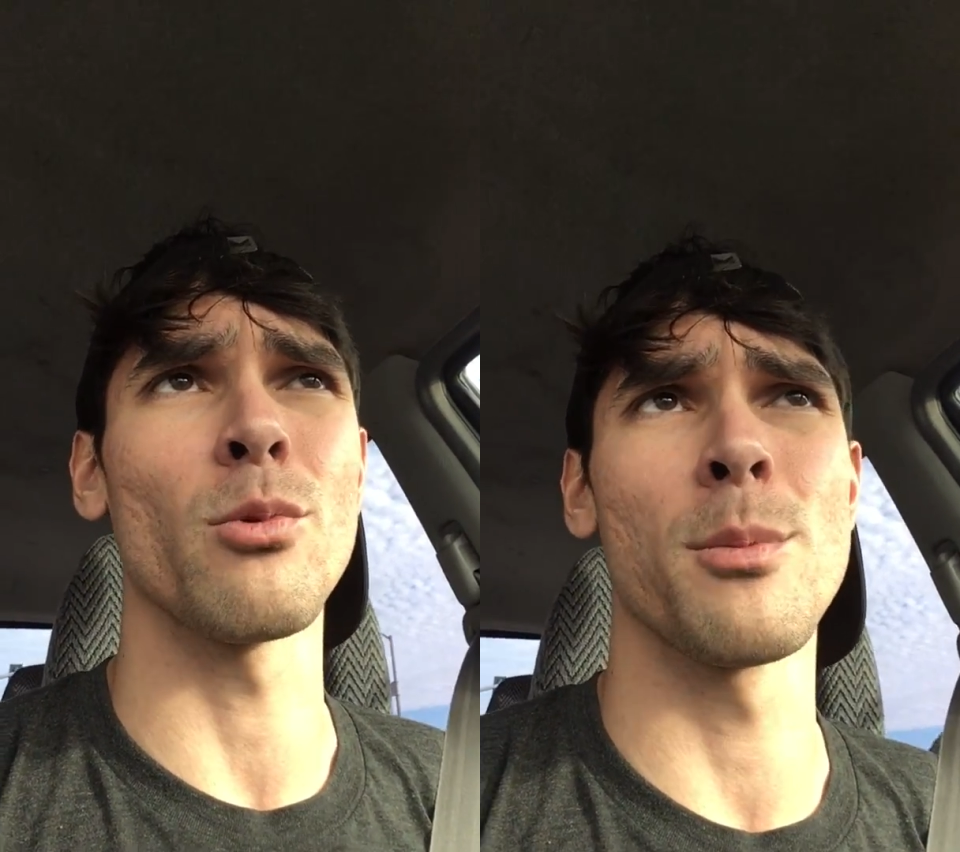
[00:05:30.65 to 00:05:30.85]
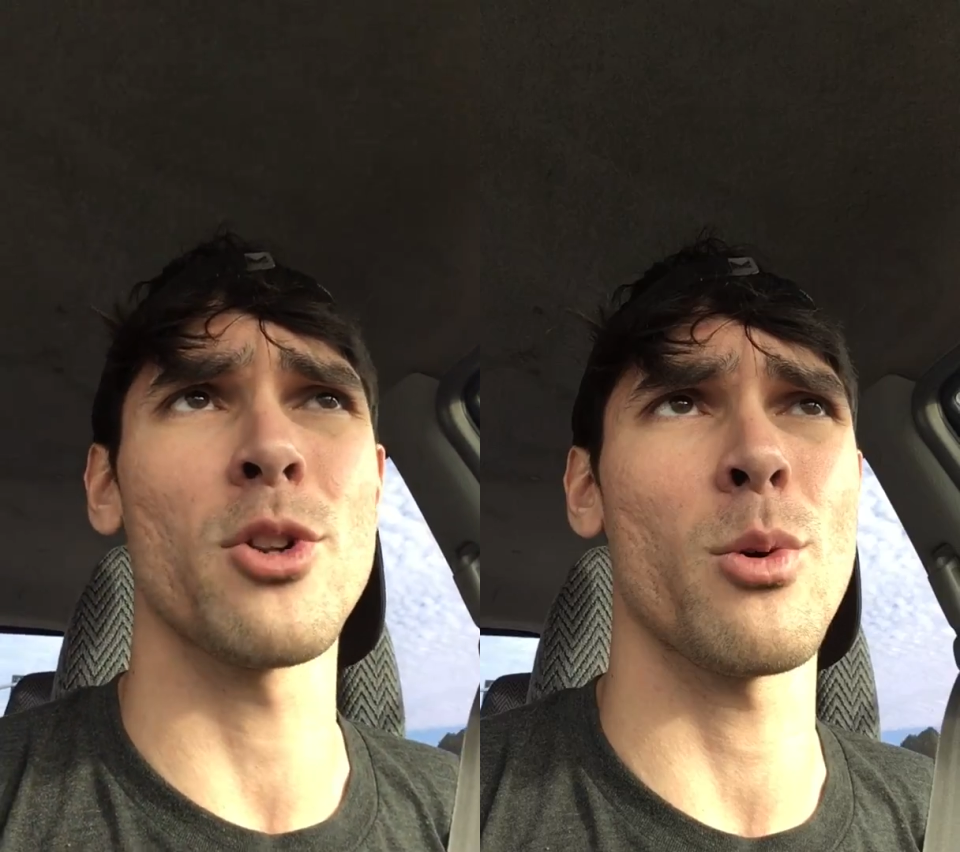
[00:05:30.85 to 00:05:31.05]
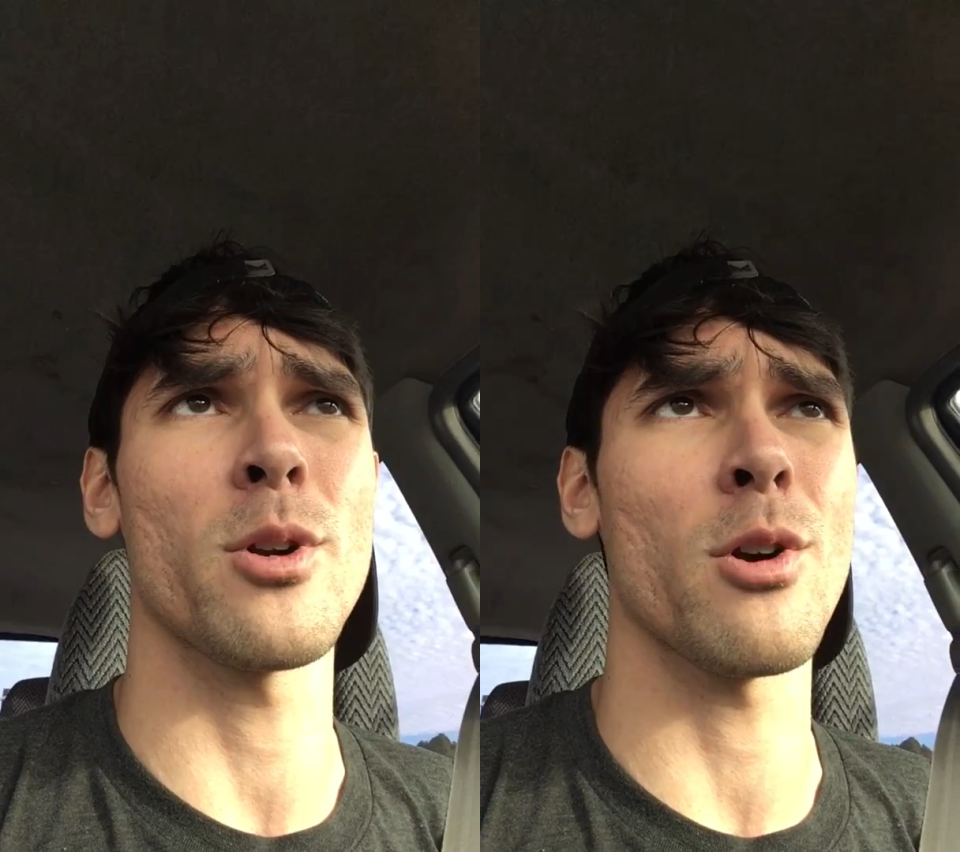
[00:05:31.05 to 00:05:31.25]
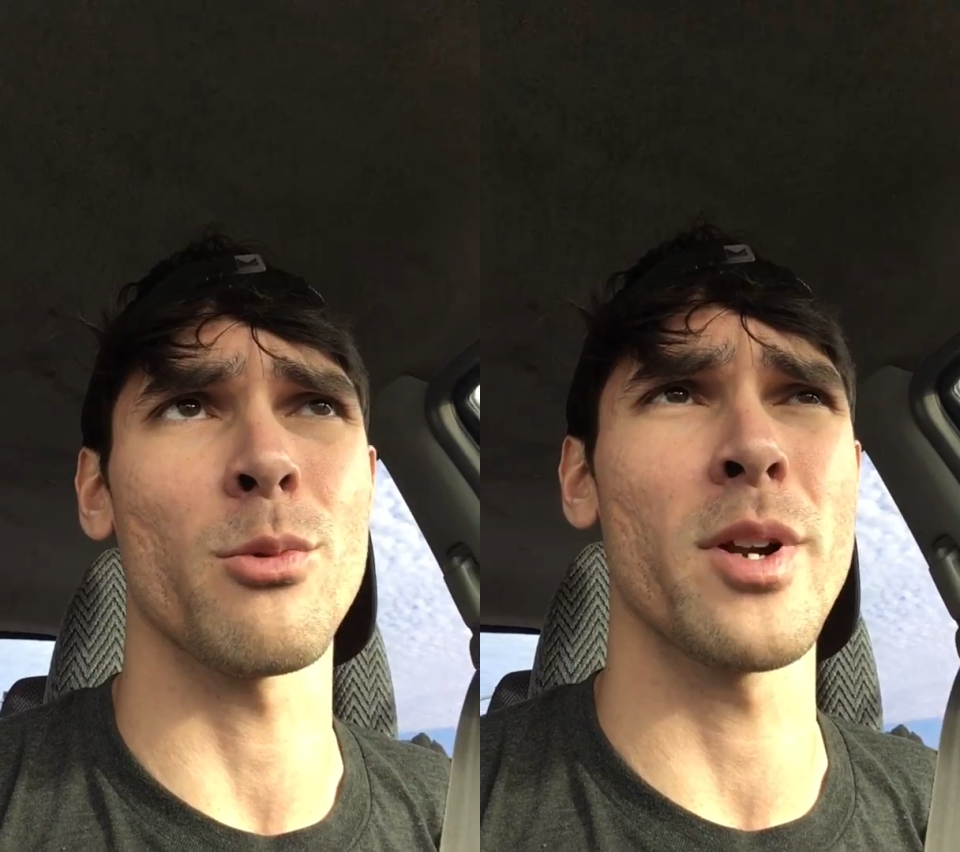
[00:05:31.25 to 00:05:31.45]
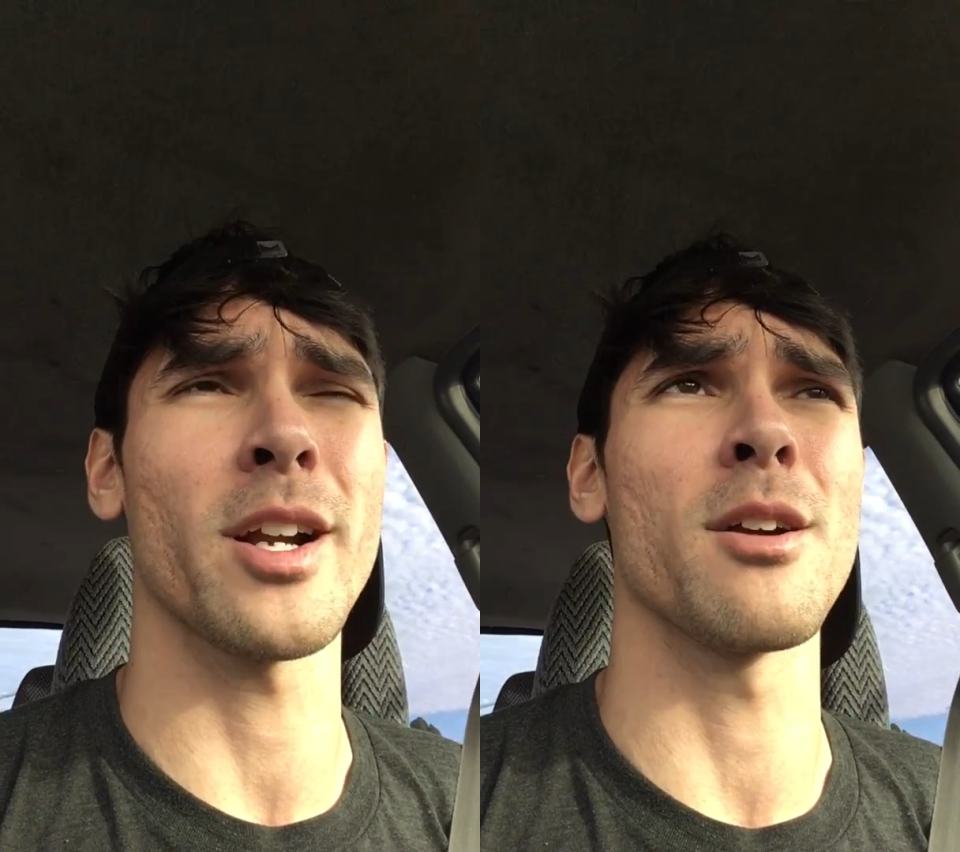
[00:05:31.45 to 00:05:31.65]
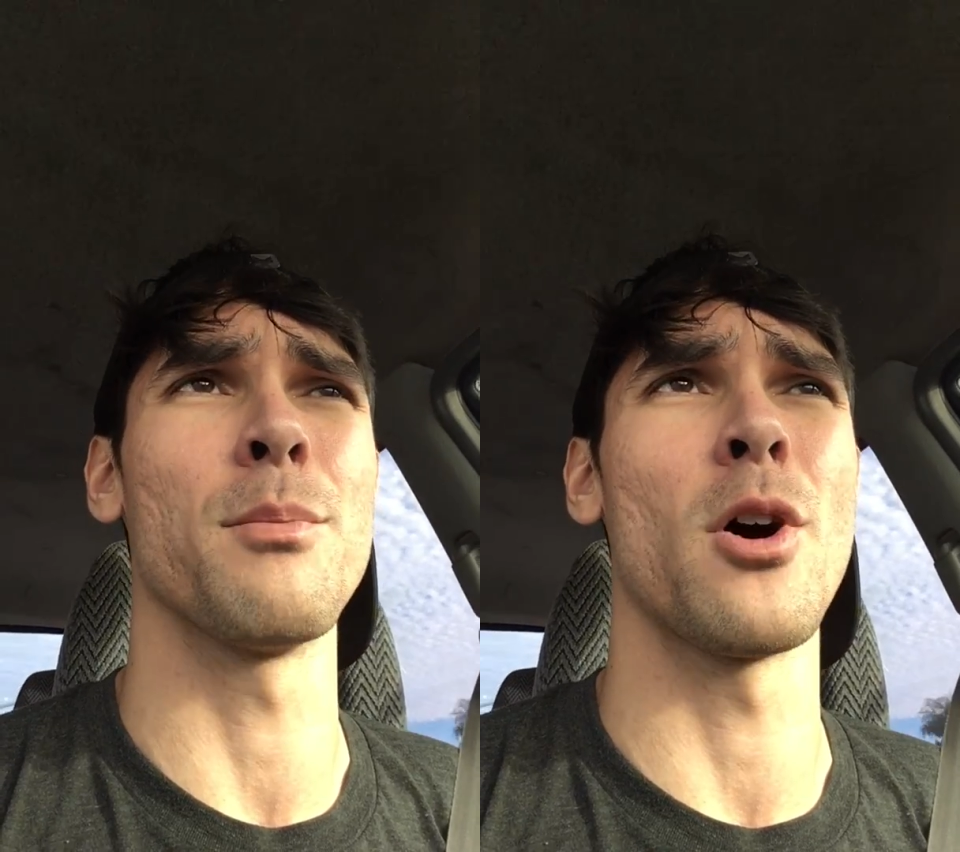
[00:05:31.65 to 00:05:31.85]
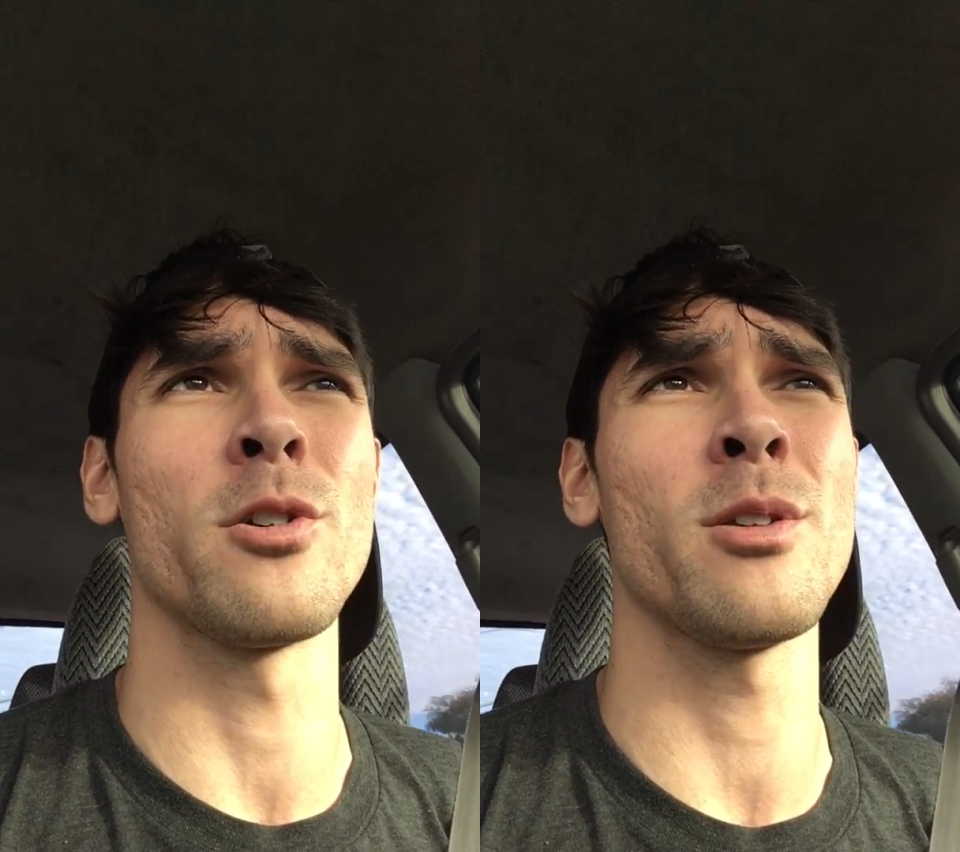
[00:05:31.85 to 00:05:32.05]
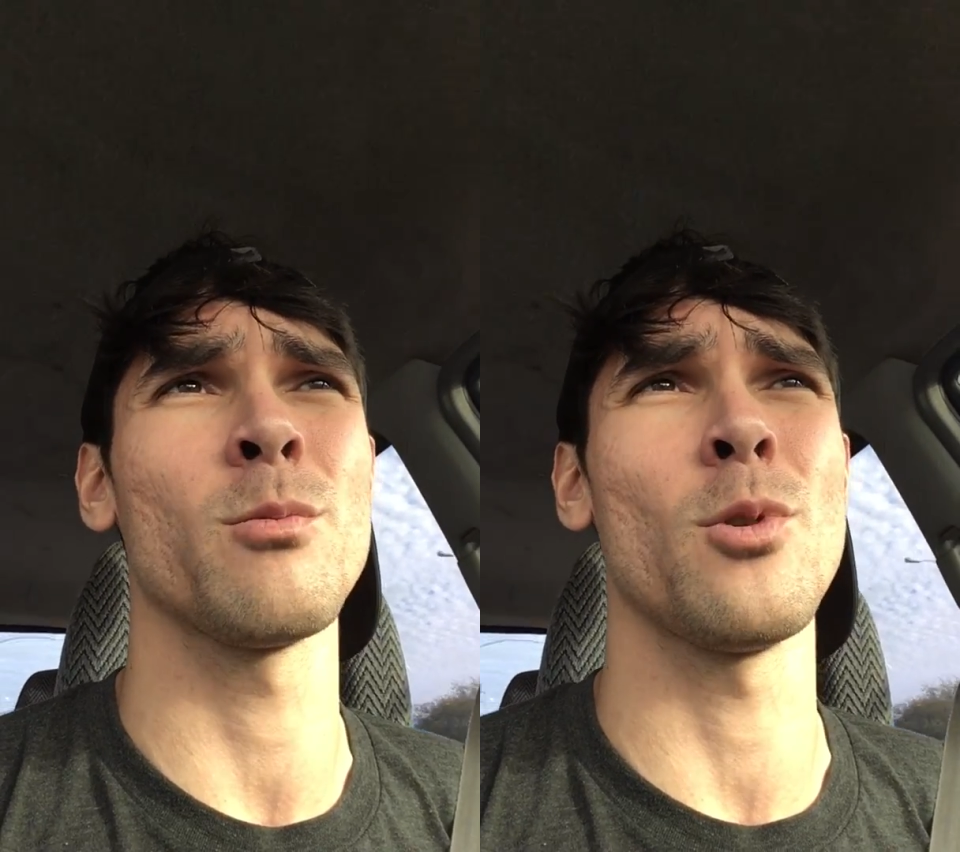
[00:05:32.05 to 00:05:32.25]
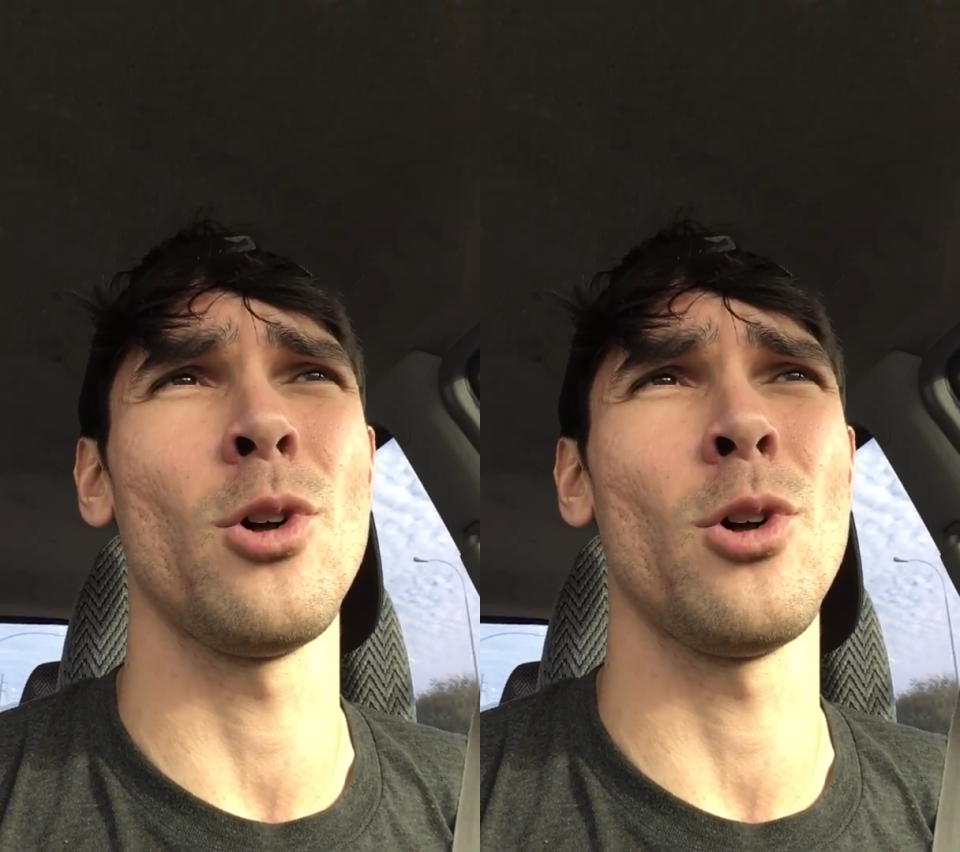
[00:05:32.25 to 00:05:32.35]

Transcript: rheumatoid arthritic component.